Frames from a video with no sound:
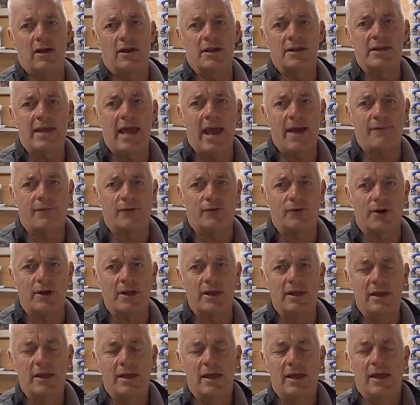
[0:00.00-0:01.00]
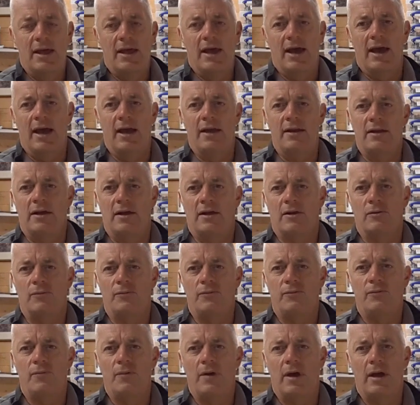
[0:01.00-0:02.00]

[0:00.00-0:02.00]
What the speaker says: Light Cavalry, and I'll